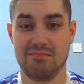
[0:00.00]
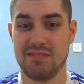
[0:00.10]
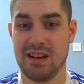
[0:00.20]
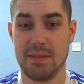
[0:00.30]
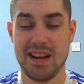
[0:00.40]

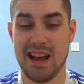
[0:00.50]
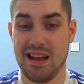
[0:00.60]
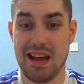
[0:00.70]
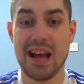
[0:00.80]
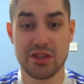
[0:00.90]

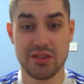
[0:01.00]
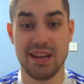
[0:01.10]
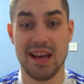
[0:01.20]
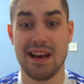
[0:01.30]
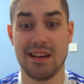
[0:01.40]

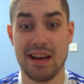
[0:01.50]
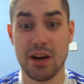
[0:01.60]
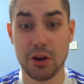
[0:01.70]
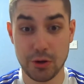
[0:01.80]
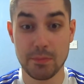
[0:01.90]
I
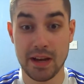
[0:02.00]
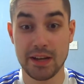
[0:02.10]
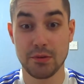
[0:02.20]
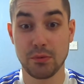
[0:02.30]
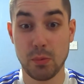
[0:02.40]
hope that
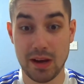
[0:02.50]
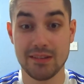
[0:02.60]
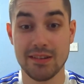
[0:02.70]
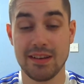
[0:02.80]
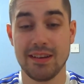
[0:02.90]
he does
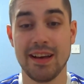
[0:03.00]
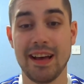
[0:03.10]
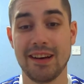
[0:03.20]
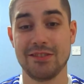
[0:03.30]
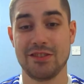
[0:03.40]
well
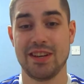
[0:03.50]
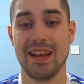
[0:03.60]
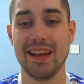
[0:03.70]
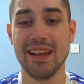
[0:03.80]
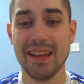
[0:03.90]
at
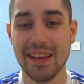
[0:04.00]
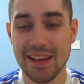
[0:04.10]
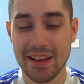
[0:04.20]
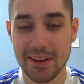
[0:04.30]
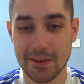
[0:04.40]
Elche,
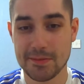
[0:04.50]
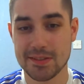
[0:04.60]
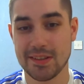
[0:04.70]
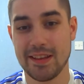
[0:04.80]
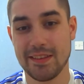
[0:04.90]

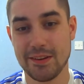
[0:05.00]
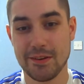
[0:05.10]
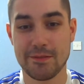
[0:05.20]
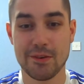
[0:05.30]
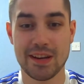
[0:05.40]
so that they
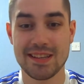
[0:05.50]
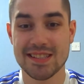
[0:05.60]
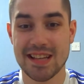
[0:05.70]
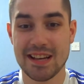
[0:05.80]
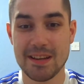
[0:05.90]
don't fucking
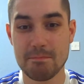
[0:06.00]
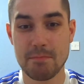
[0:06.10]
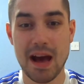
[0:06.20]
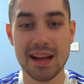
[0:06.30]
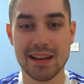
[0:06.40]
send him
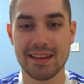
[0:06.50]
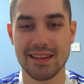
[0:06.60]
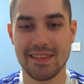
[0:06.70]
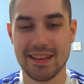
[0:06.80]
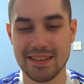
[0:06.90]
back
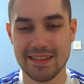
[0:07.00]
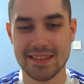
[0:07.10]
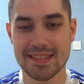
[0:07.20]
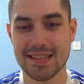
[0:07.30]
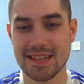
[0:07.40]
at the end of
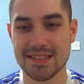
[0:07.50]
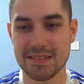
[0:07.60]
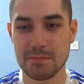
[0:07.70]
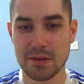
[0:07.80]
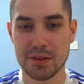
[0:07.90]
this
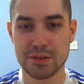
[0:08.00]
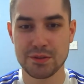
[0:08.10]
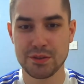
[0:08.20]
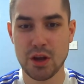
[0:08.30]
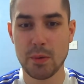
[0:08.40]
season. But
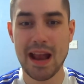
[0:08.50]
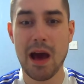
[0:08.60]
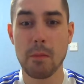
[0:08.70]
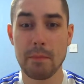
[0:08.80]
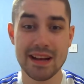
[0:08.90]
knowing
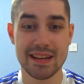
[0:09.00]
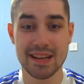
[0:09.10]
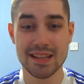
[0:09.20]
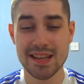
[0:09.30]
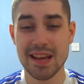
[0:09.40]
how bad
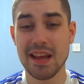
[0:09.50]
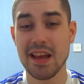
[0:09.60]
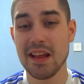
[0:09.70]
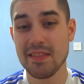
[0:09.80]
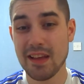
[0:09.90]
he is,
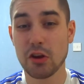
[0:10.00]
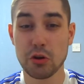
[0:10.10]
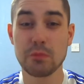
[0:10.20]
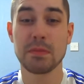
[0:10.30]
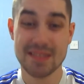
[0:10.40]
that
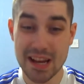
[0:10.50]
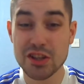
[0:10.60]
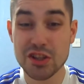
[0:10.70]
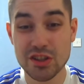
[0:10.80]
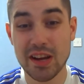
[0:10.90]
could
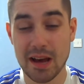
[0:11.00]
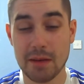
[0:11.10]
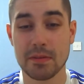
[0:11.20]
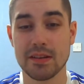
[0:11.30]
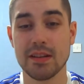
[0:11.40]
potentially
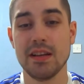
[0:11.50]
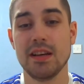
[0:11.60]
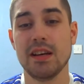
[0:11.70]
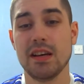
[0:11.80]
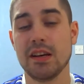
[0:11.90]
happen.
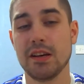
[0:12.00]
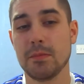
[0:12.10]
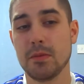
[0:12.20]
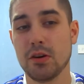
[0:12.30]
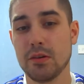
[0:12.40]

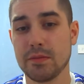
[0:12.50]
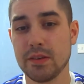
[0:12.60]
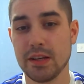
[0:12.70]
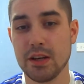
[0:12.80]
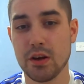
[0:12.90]

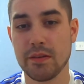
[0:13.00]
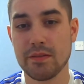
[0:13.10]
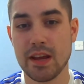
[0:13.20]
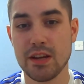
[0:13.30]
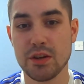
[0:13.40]
Hopefully,
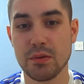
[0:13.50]
if they do